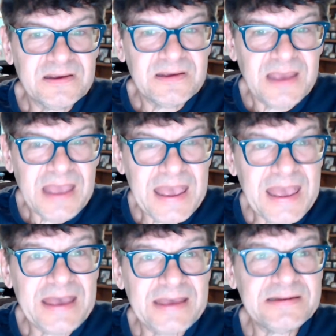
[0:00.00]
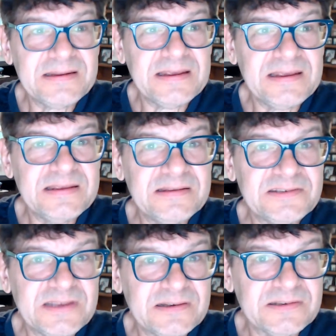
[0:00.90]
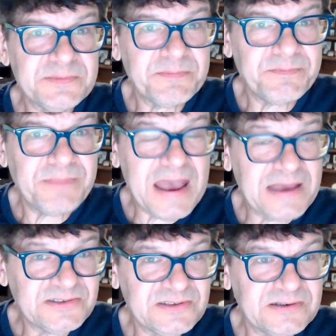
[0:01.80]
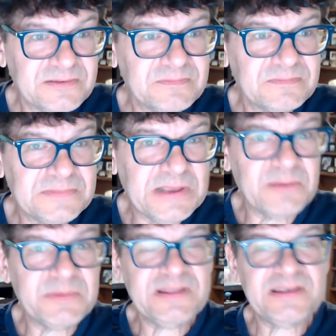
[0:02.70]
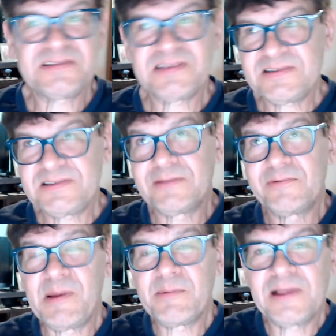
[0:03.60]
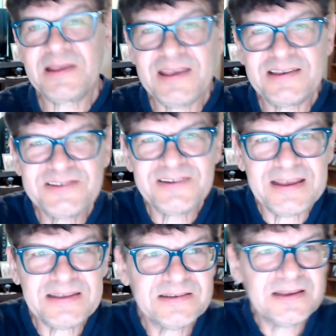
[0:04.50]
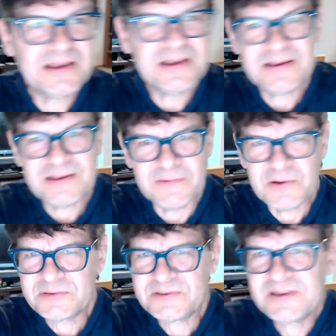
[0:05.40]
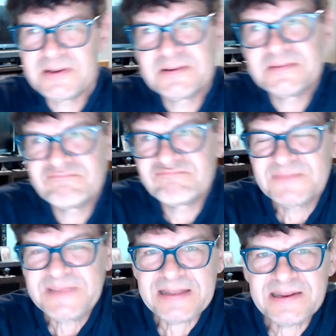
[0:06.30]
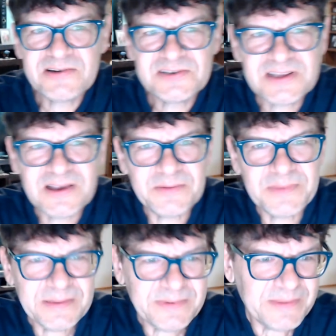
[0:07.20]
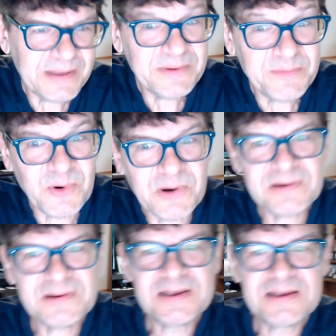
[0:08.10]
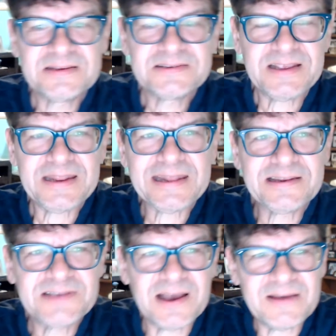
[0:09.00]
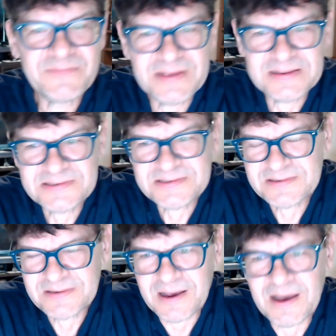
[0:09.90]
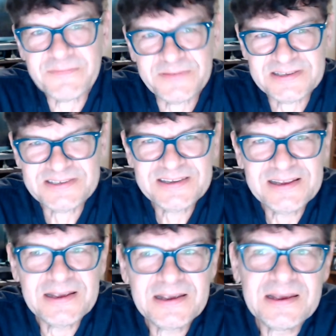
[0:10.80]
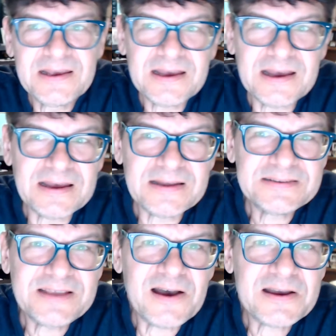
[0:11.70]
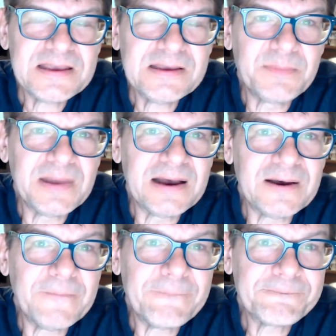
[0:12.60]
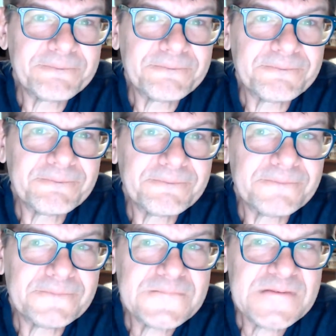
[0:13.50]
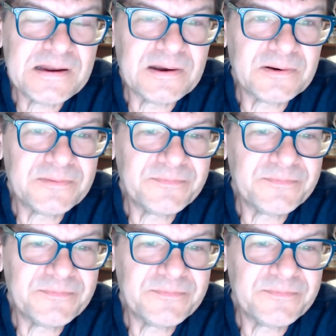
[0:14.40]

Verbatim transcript: had a singles pastor tell me this. I still remember like yesterday. It was ten years ago, maybe maybe more, sitting in his office office uh, talking about, you know,